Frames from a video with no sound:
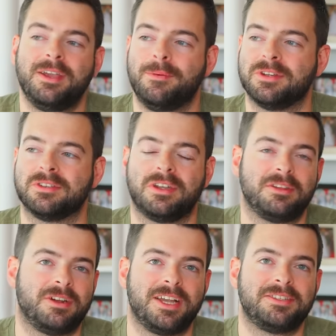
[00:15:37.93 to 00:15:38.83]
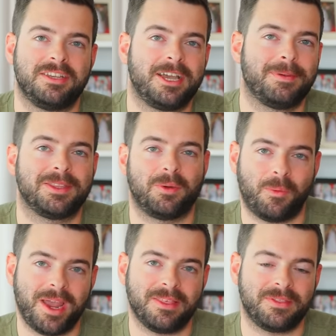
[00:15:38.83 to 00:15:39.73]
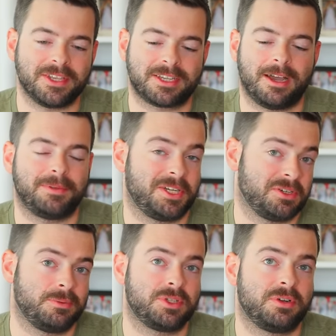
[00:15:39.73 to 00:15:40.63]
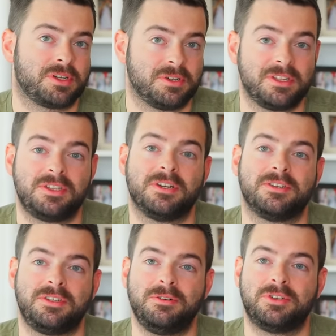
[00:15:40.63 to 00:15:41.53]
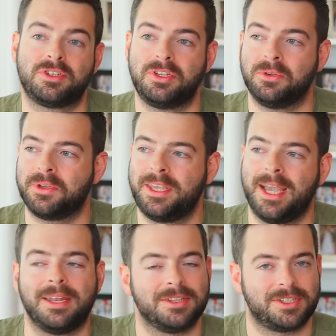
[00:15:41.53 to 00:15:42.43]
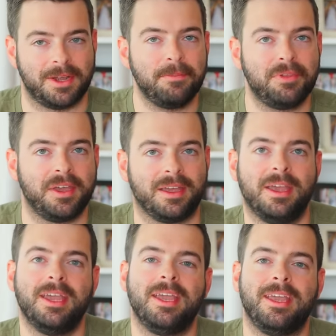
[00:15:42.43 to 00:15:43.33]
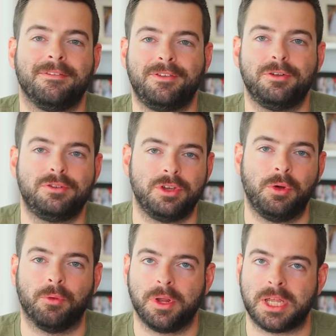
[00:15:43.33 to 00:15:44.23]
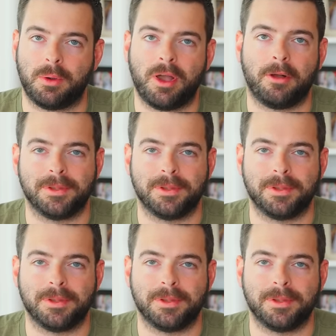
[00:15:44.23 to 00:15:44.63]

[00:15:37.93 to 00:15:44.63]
which is another nice thing about the way that this competition was structured this year is you still get something if you do really well,